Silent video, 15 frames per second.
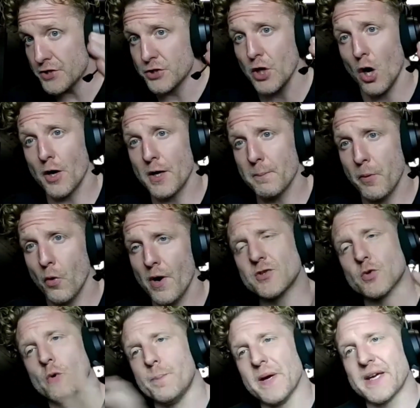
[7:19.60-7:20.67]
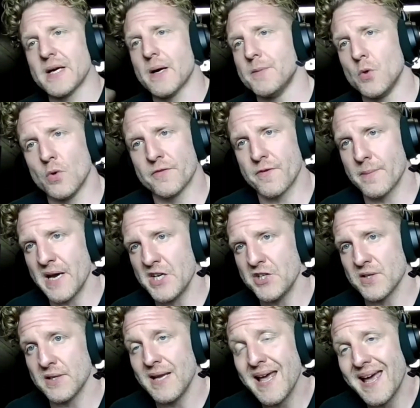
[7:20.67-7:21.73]
starting point. So we're picking up new
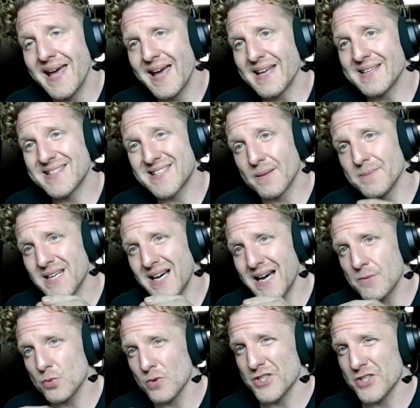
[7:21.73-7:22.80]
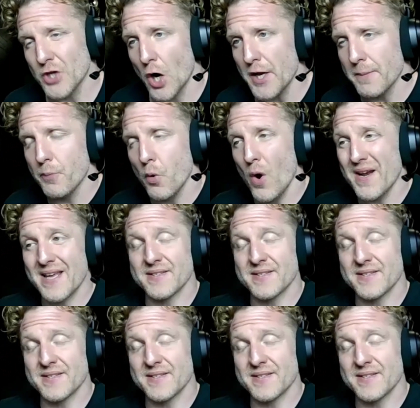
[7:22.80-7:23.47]
information. And sometimes when the starting point